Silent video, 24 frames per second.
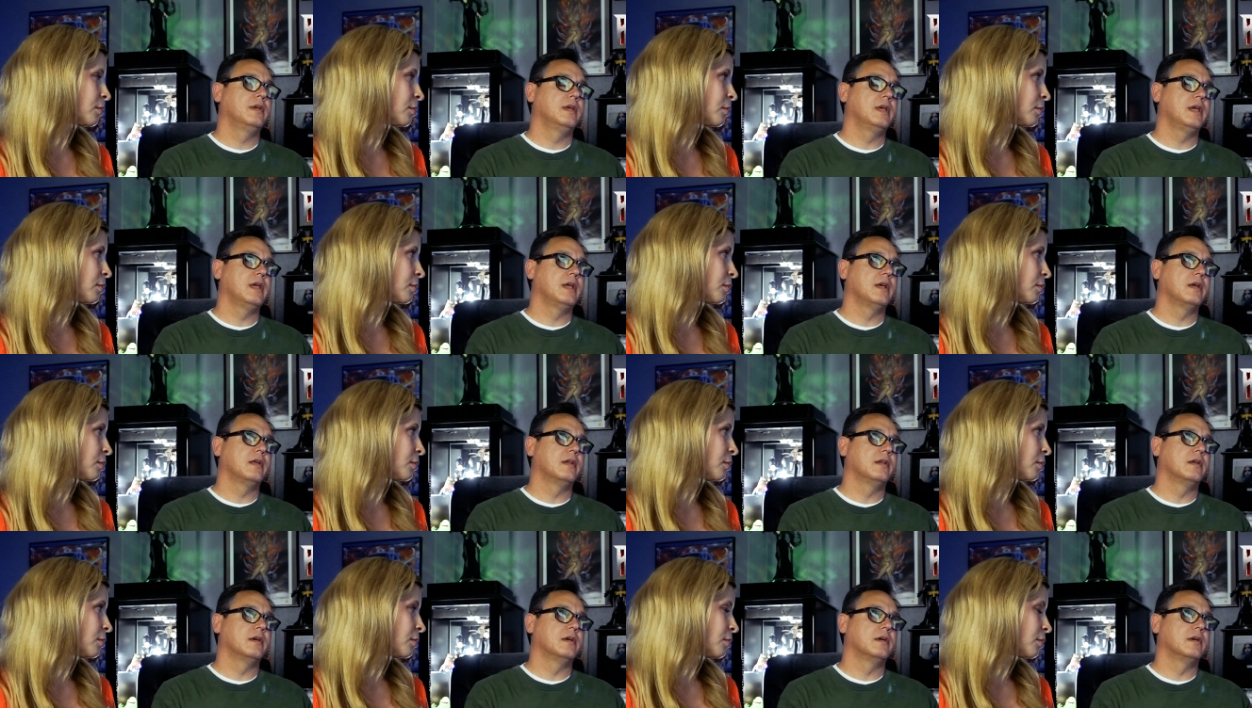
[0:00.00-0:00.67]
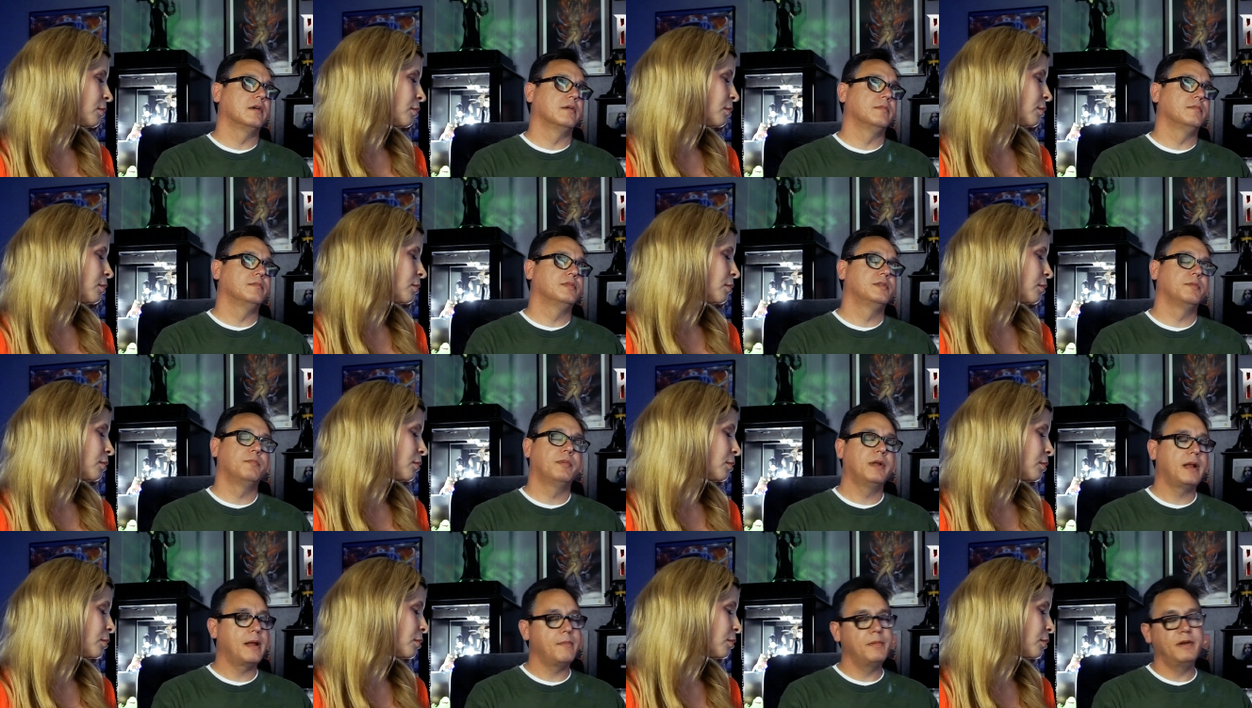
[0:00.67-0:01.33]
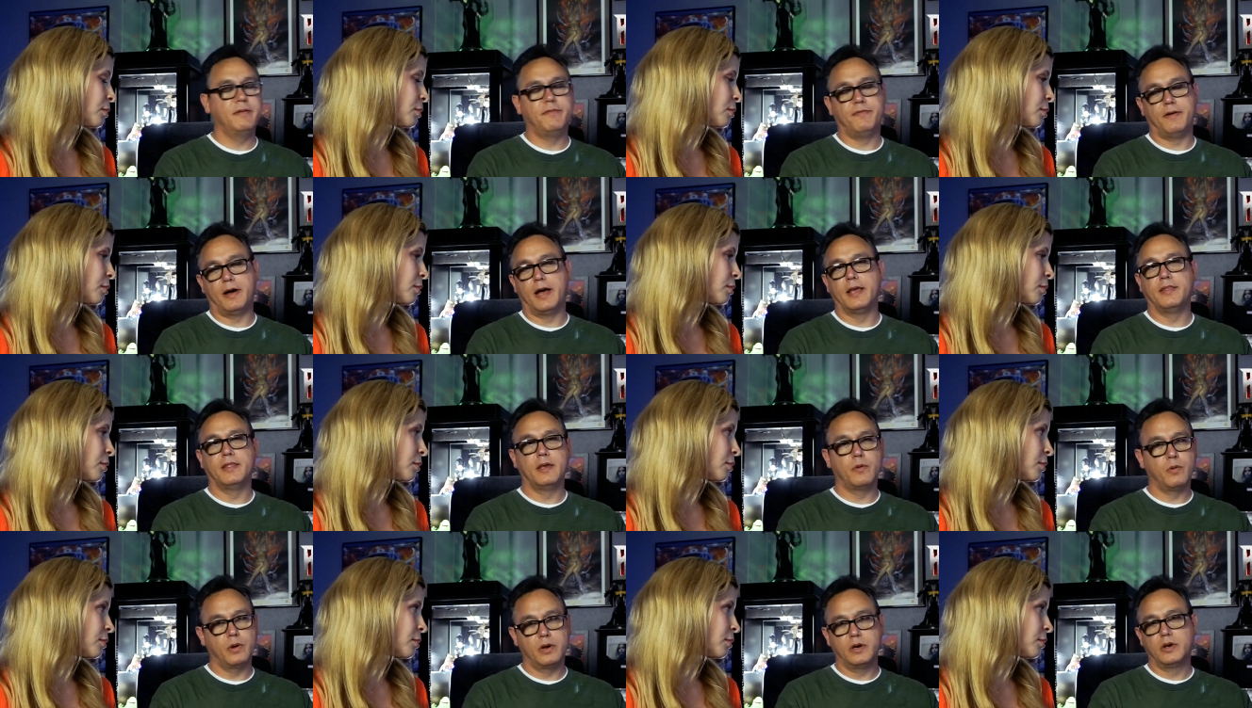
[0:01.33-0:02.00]
Speaker 1: And um, so, but I mean, fine.
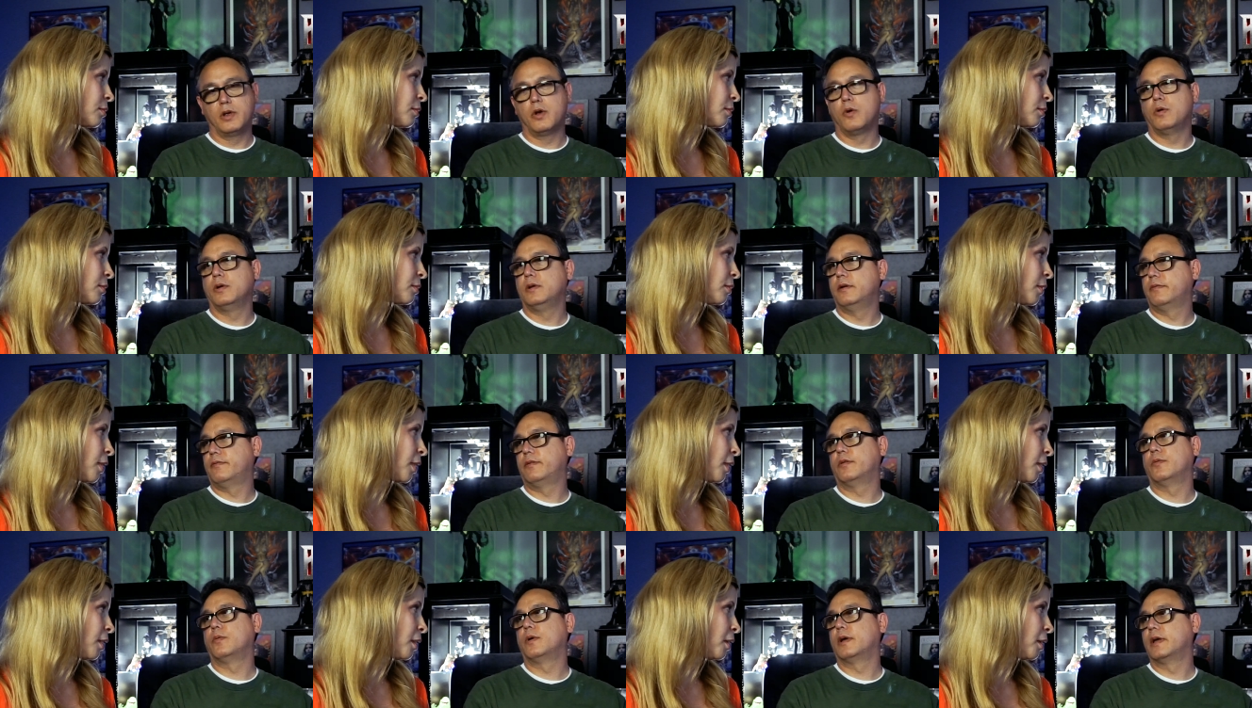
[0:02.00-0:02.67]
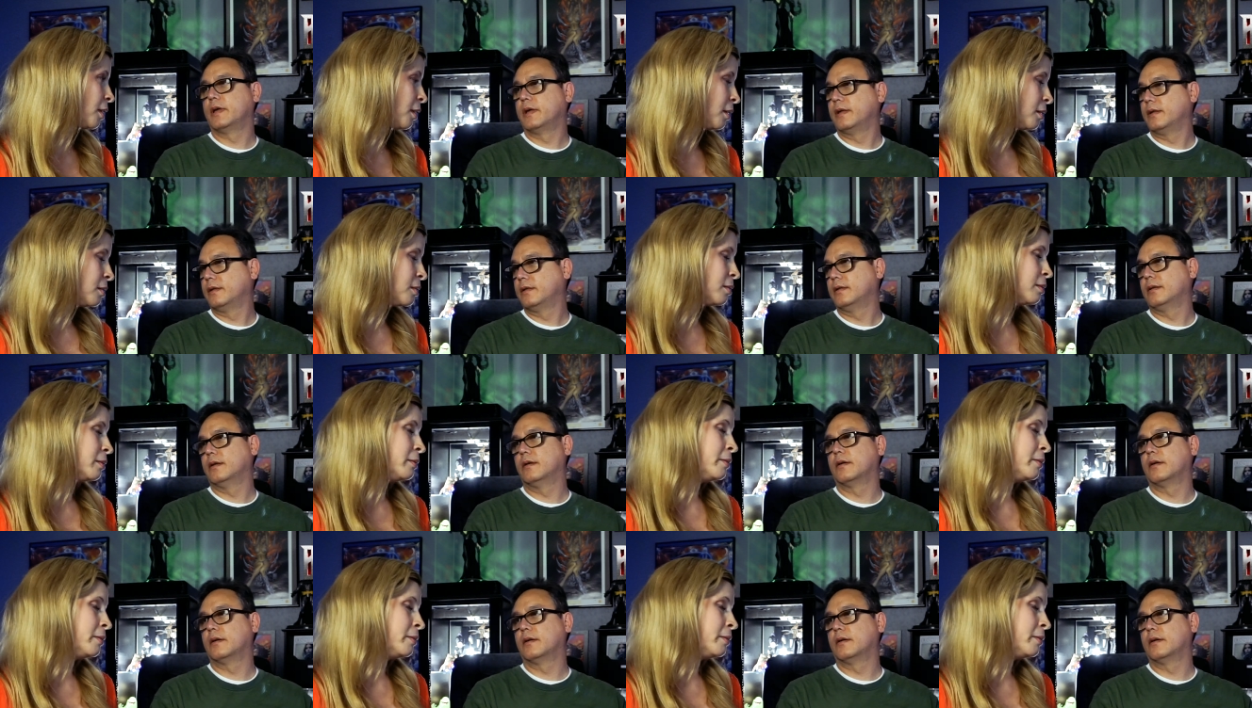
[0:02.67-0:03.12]
They want to go a different way.